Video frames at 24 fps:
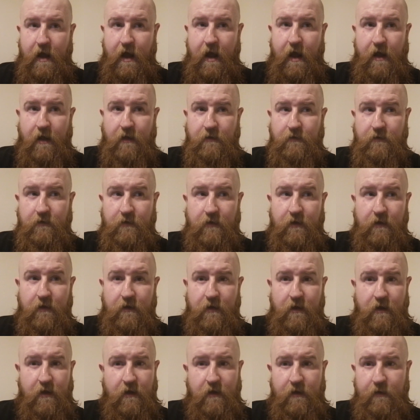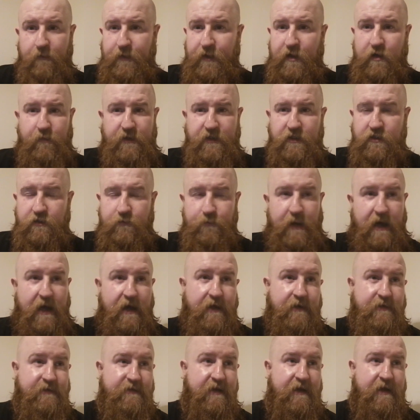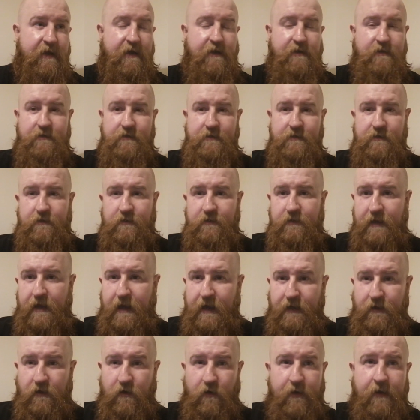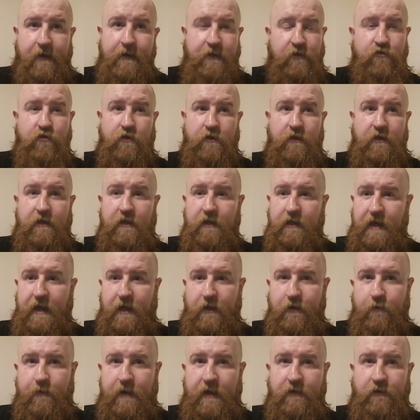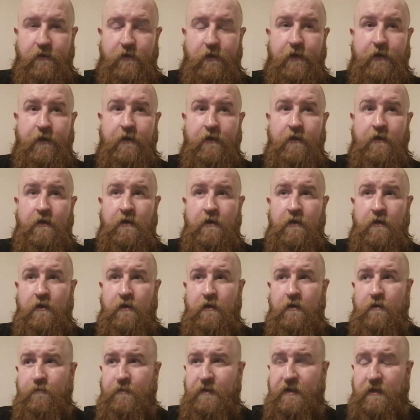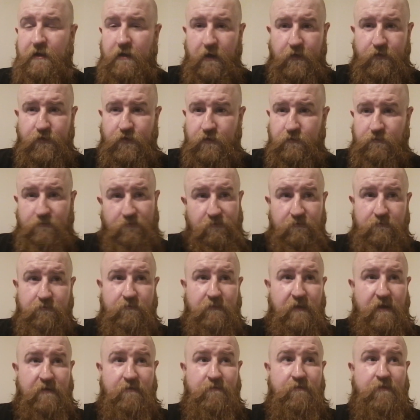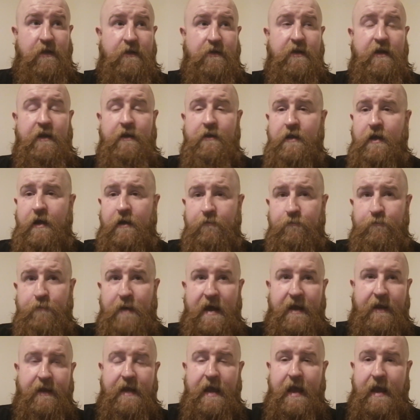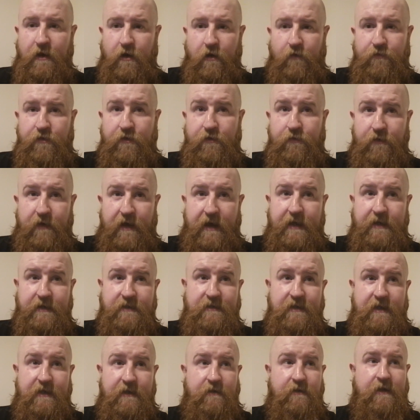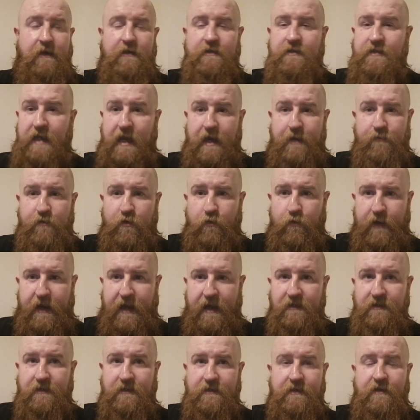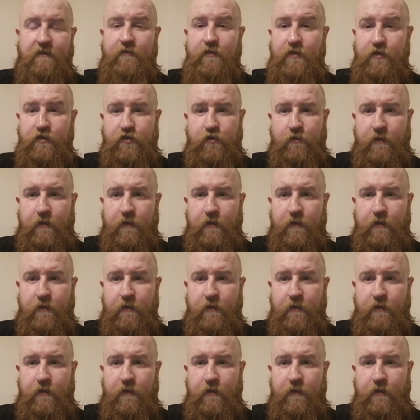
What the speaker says: and becoming spice heads and getting on any drug they can get their hand on, because by getting off the face, they escape the reality with the